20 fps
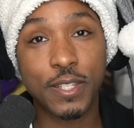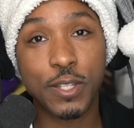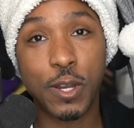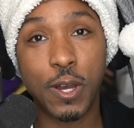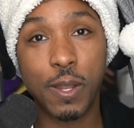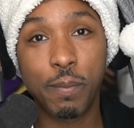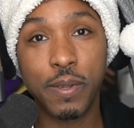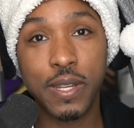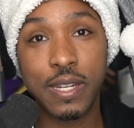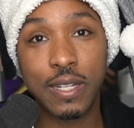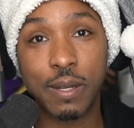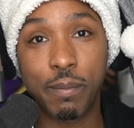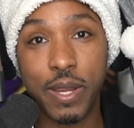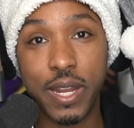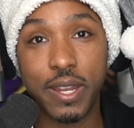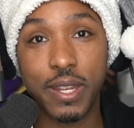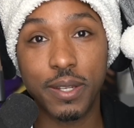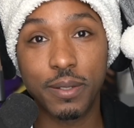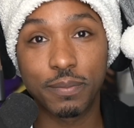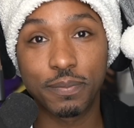called being a
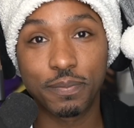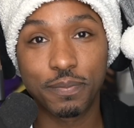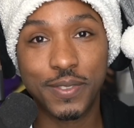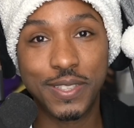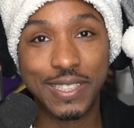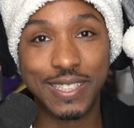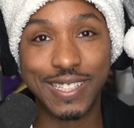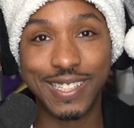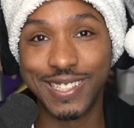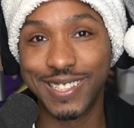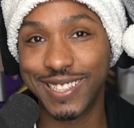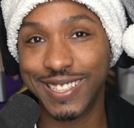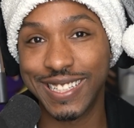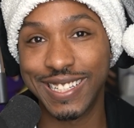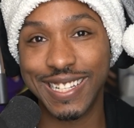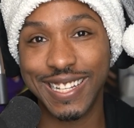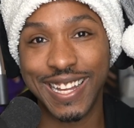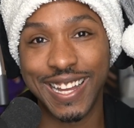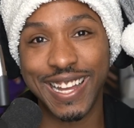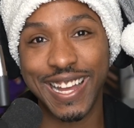comedian.
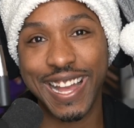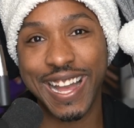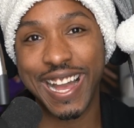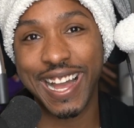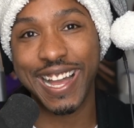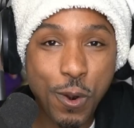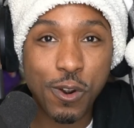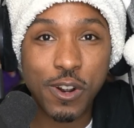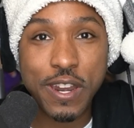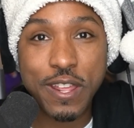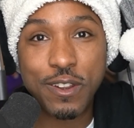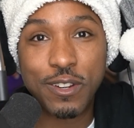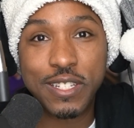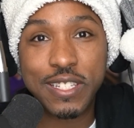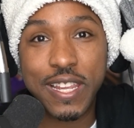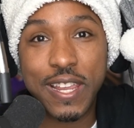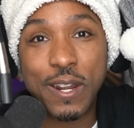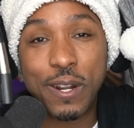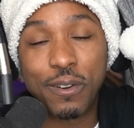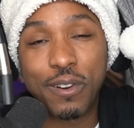Or an
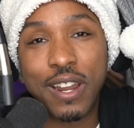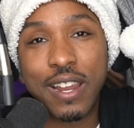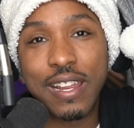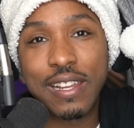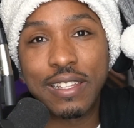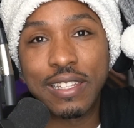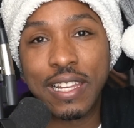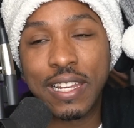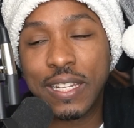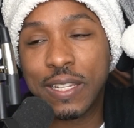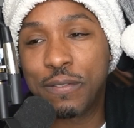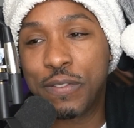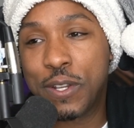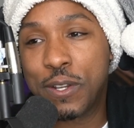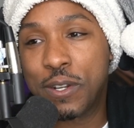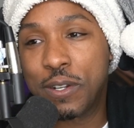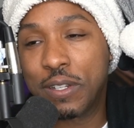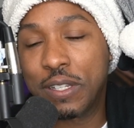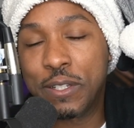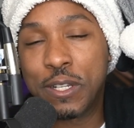entertainer, right? Like, if
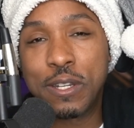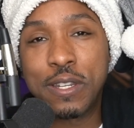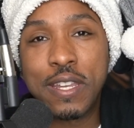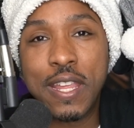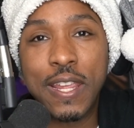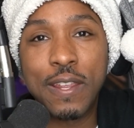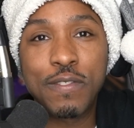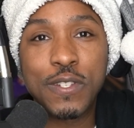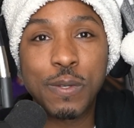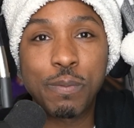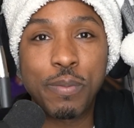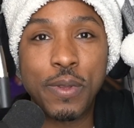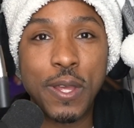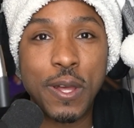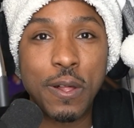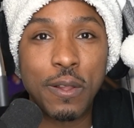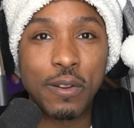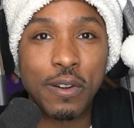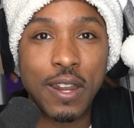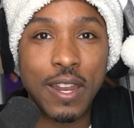you're Dave
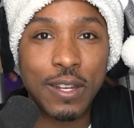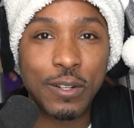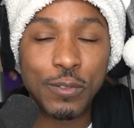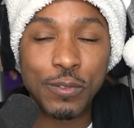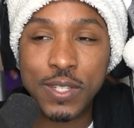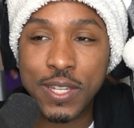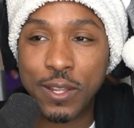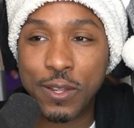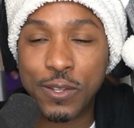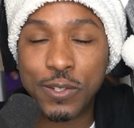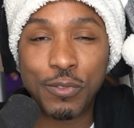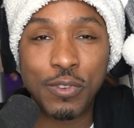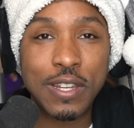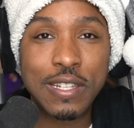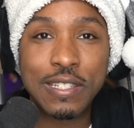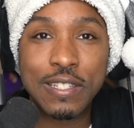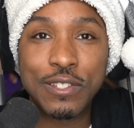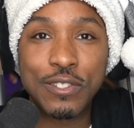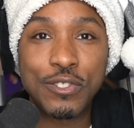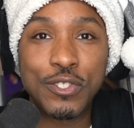Chappelle, right, who tells
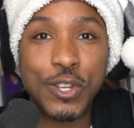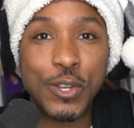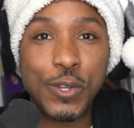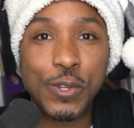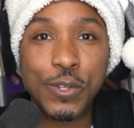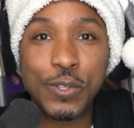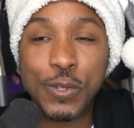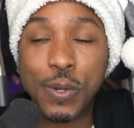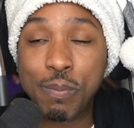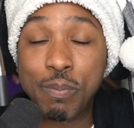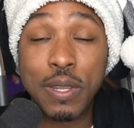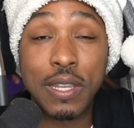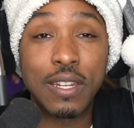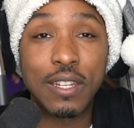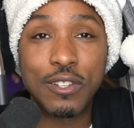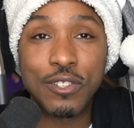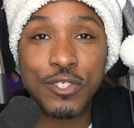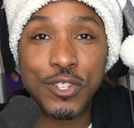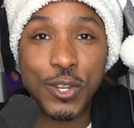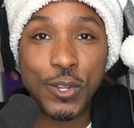racist jokes or
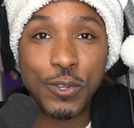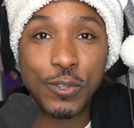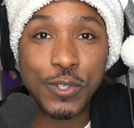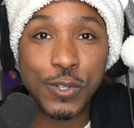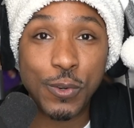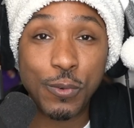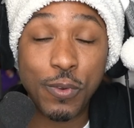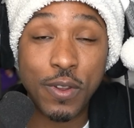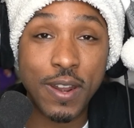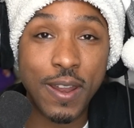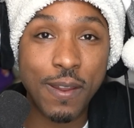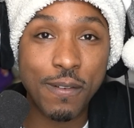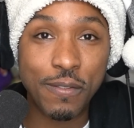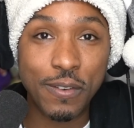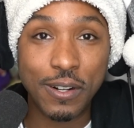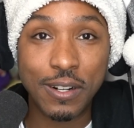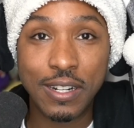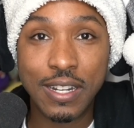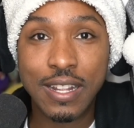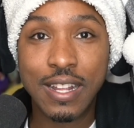bigoted jokes or
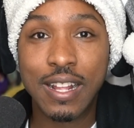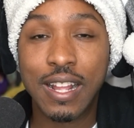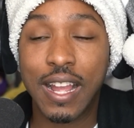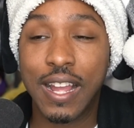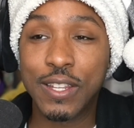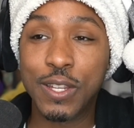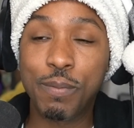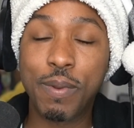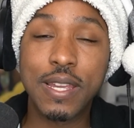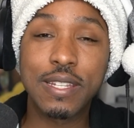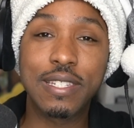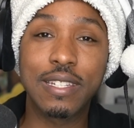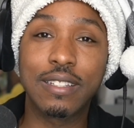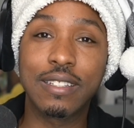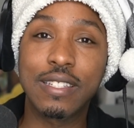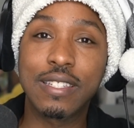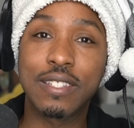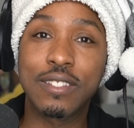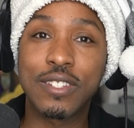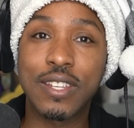whatever, and you
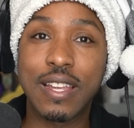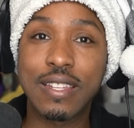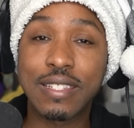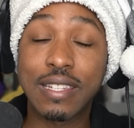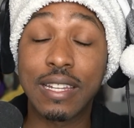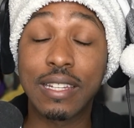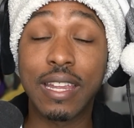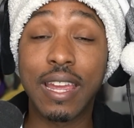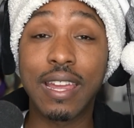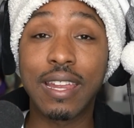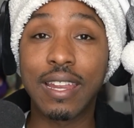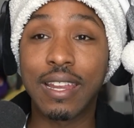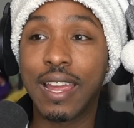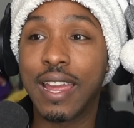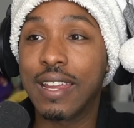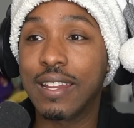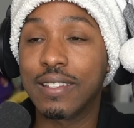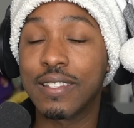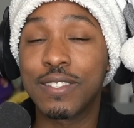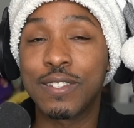basically suggest, like,
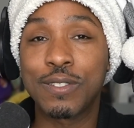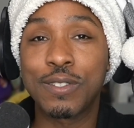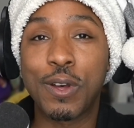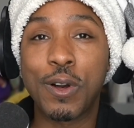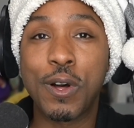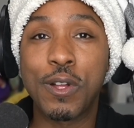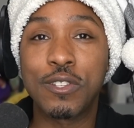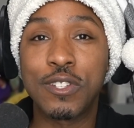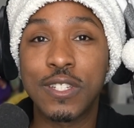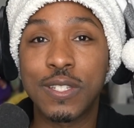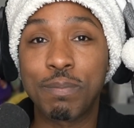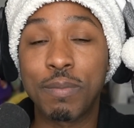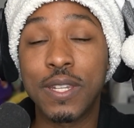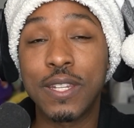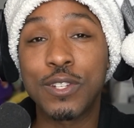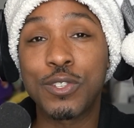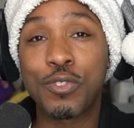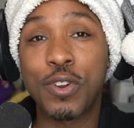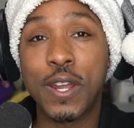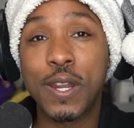hey, this is all just
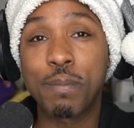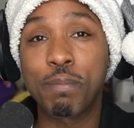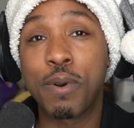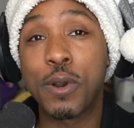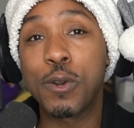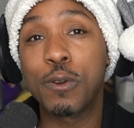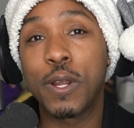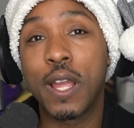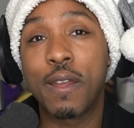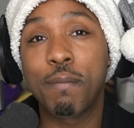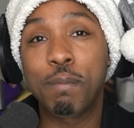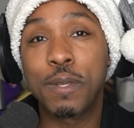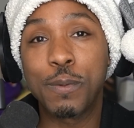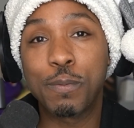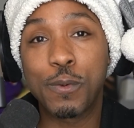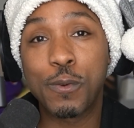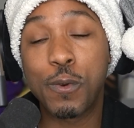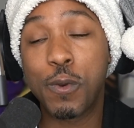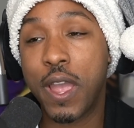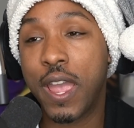me trying to poke at
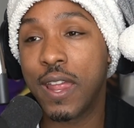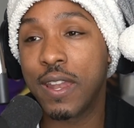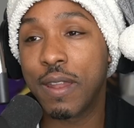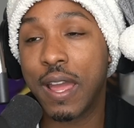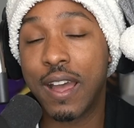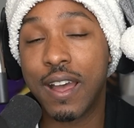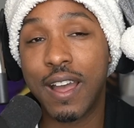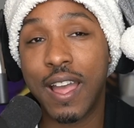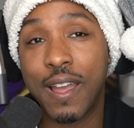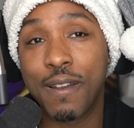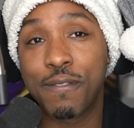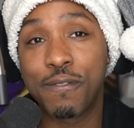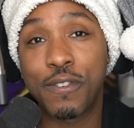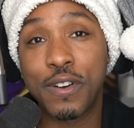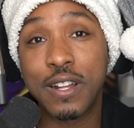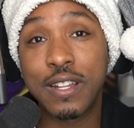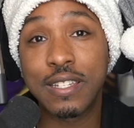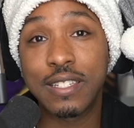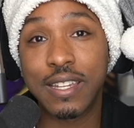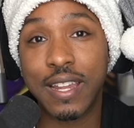people and have
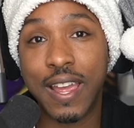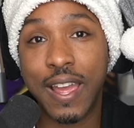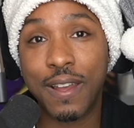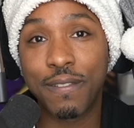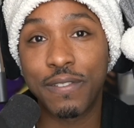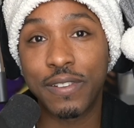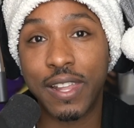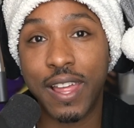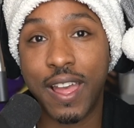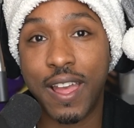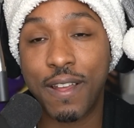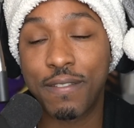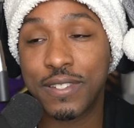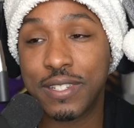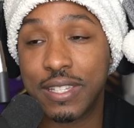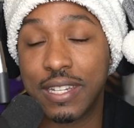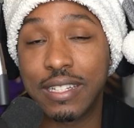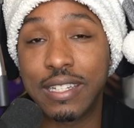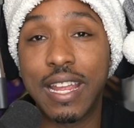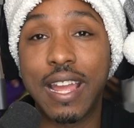fun and have laughs,
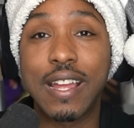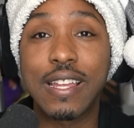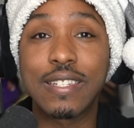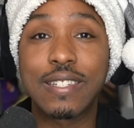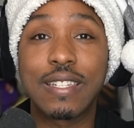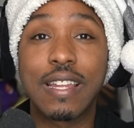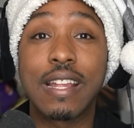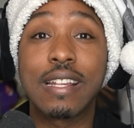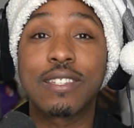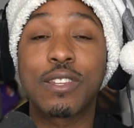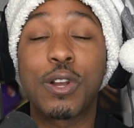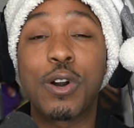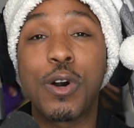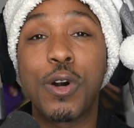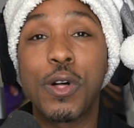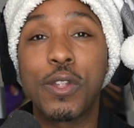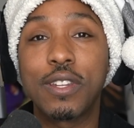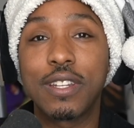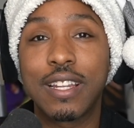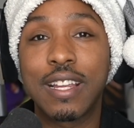then yes, it's
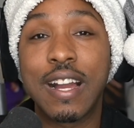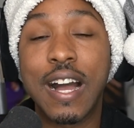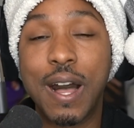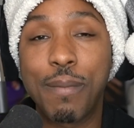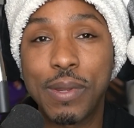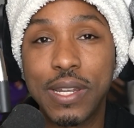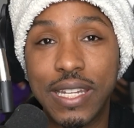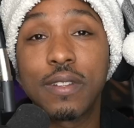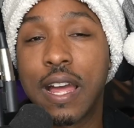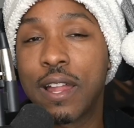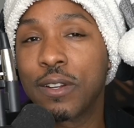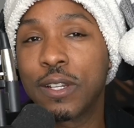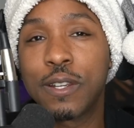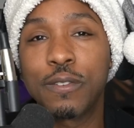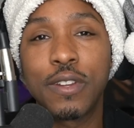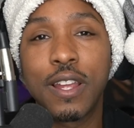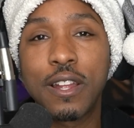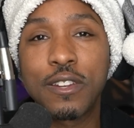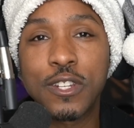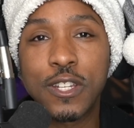called comedy. I don't care
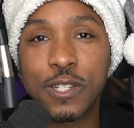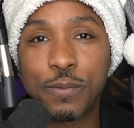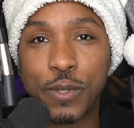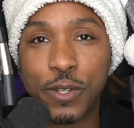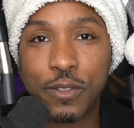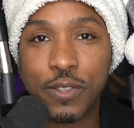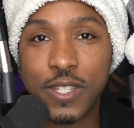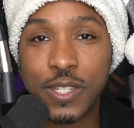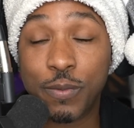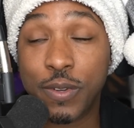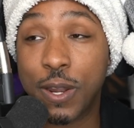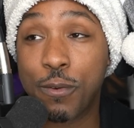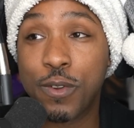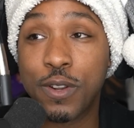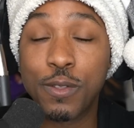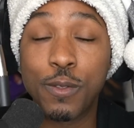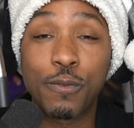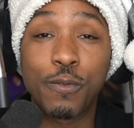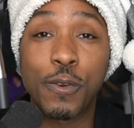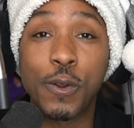if y'all judge me on this, but I'm
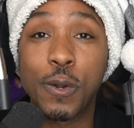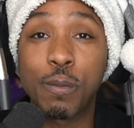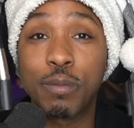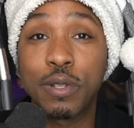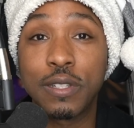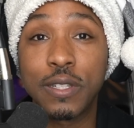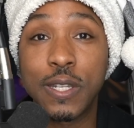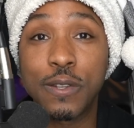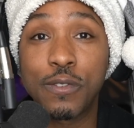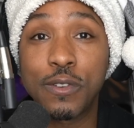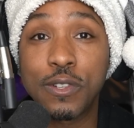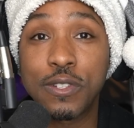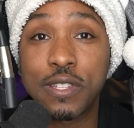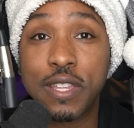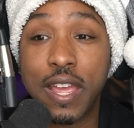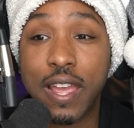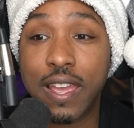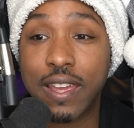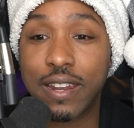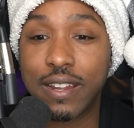one of the firm believers
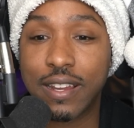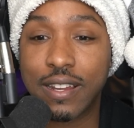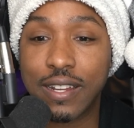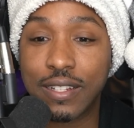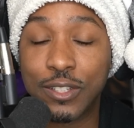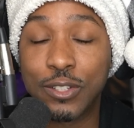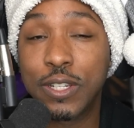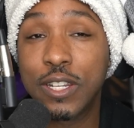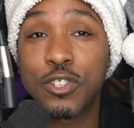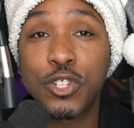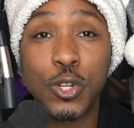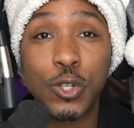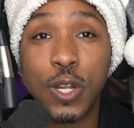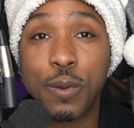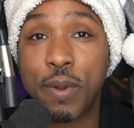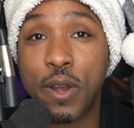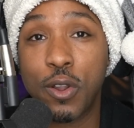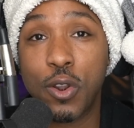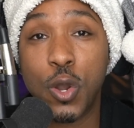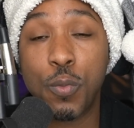that you can joke
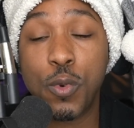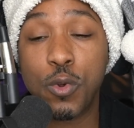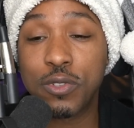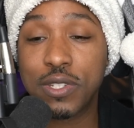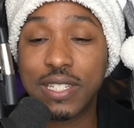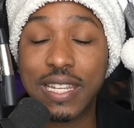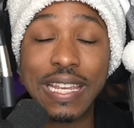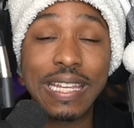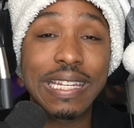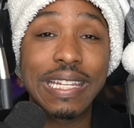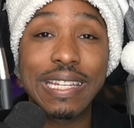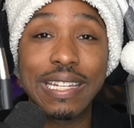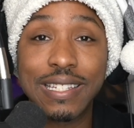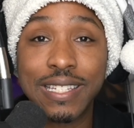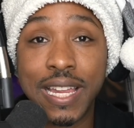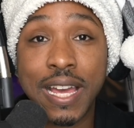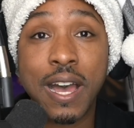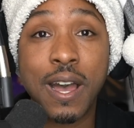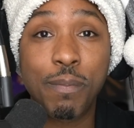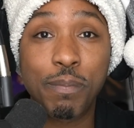about almost any
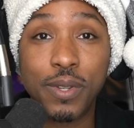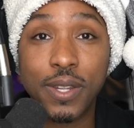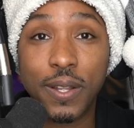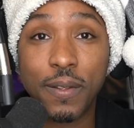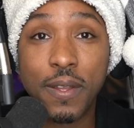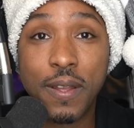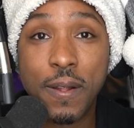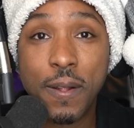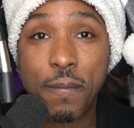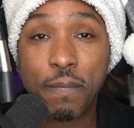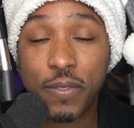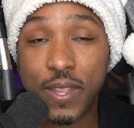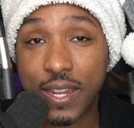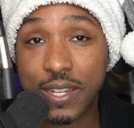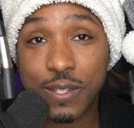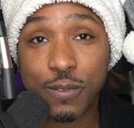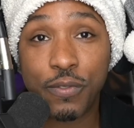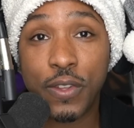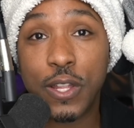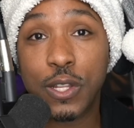topic that
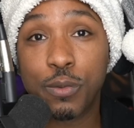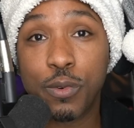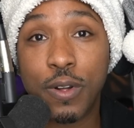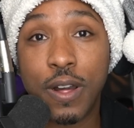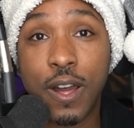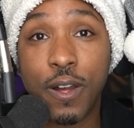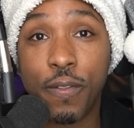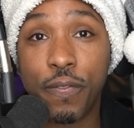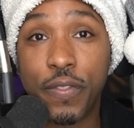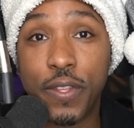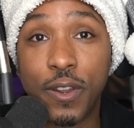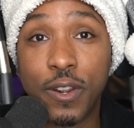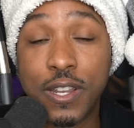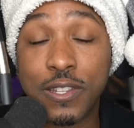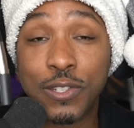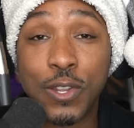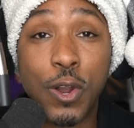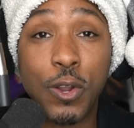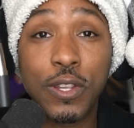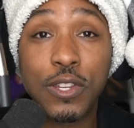is available out there.
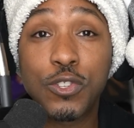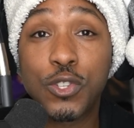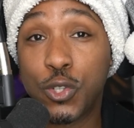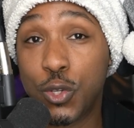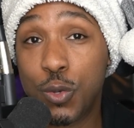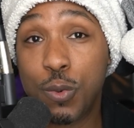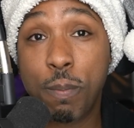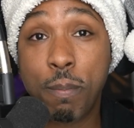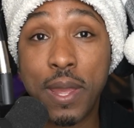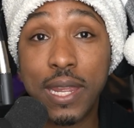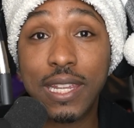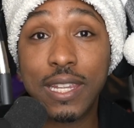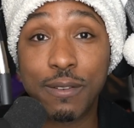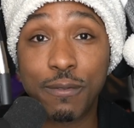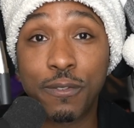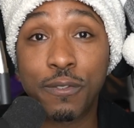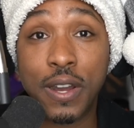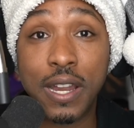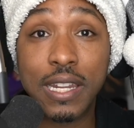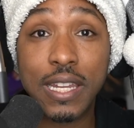As long as you make it
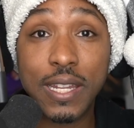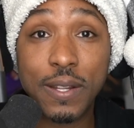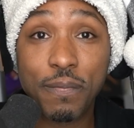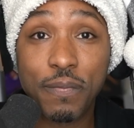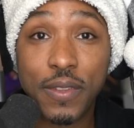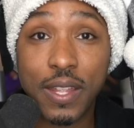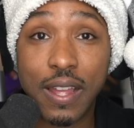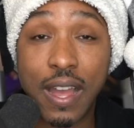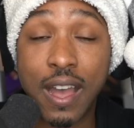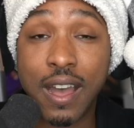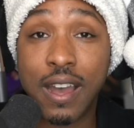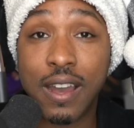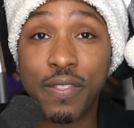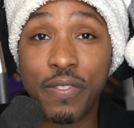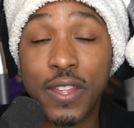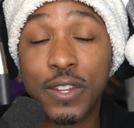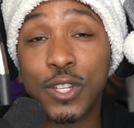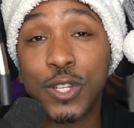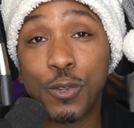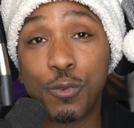funny,
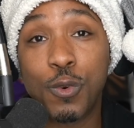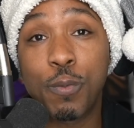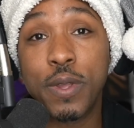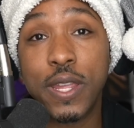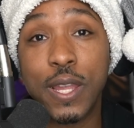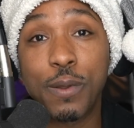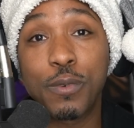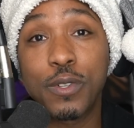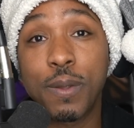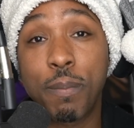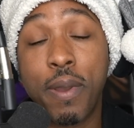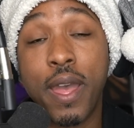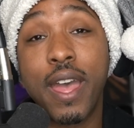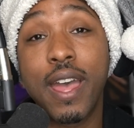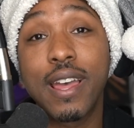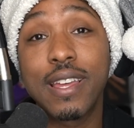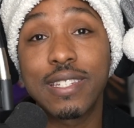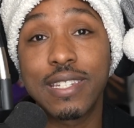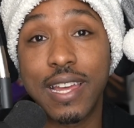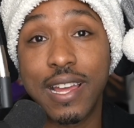then you will be able to
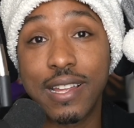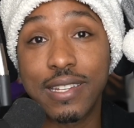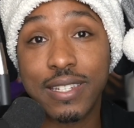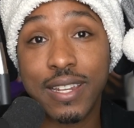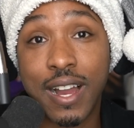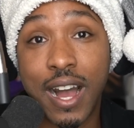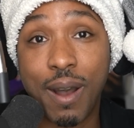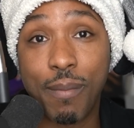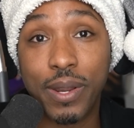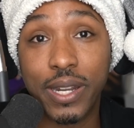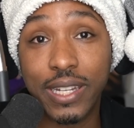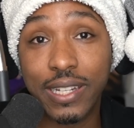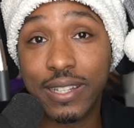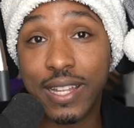pass as comedy.